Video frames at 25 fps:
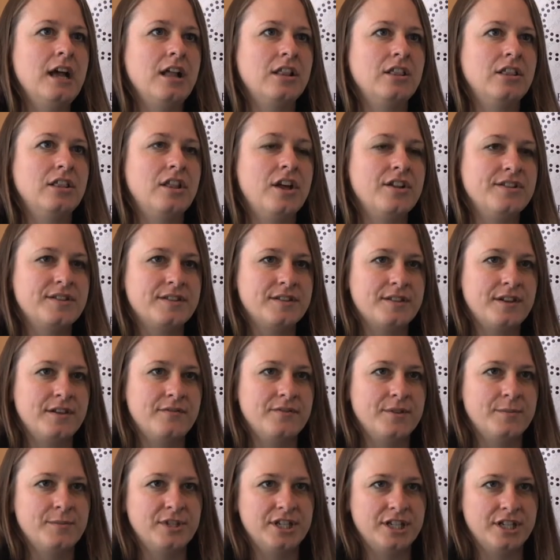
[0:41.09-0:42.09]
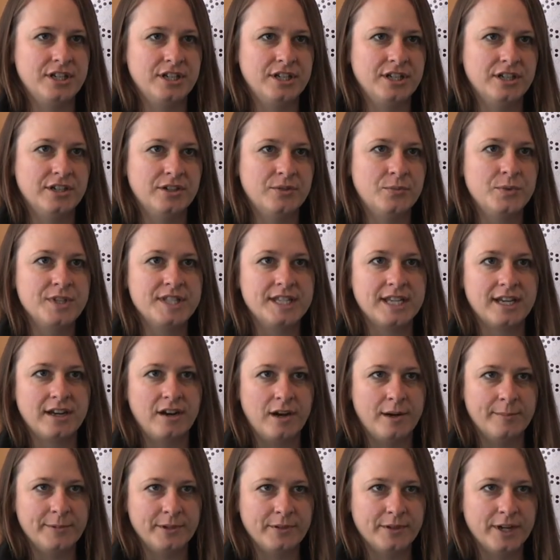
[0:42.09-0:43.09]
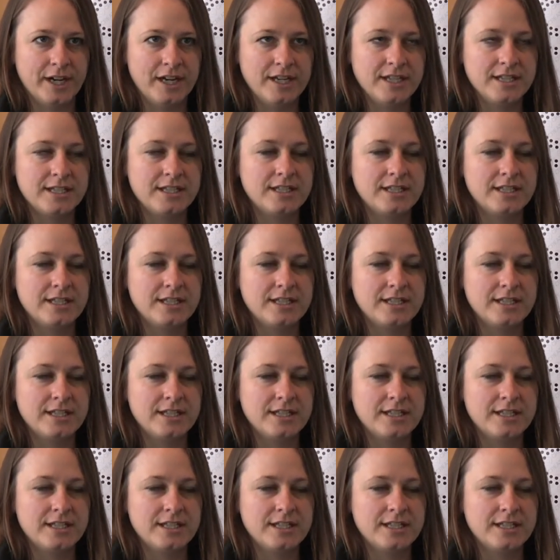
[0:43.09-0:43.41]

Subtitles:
Lots of the material was in copyright,